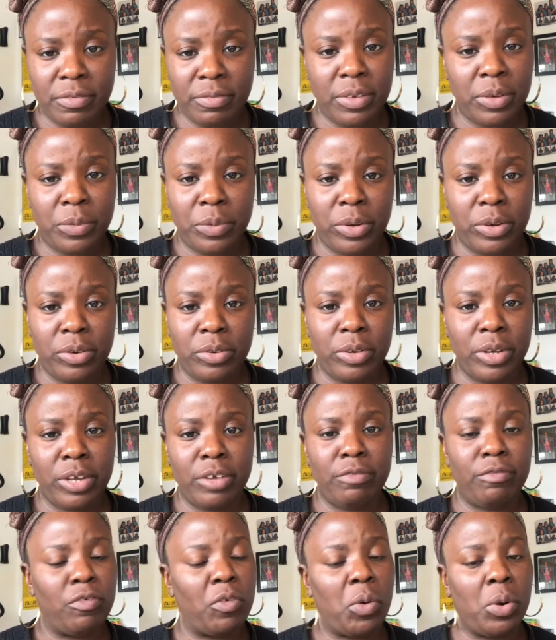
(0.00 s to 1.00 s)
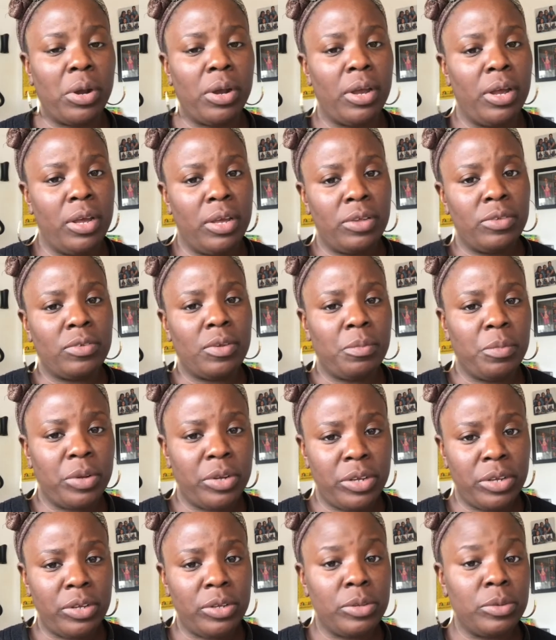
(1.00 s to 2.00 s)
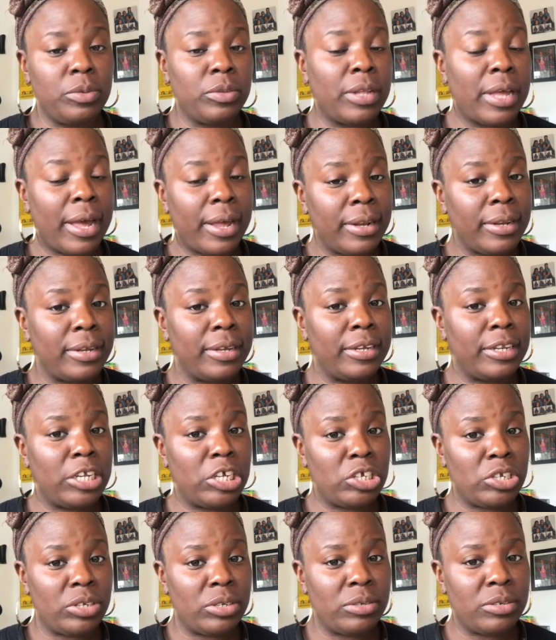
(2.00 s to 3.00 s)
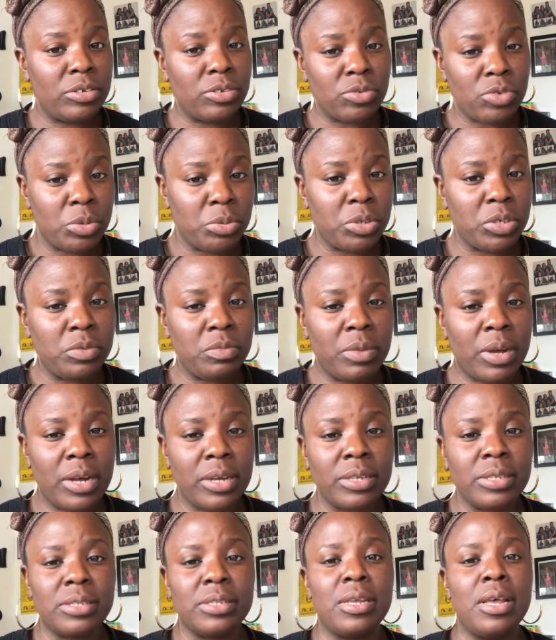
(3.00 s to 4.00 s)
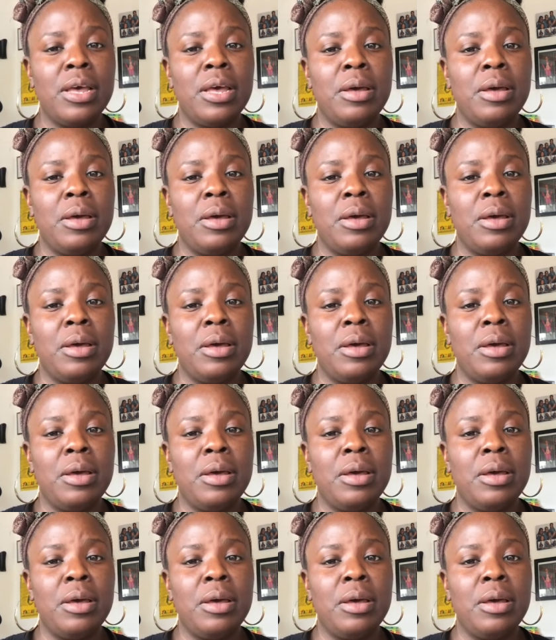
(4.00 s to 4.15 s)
that we're looking for. So I'm going to include that in the description box.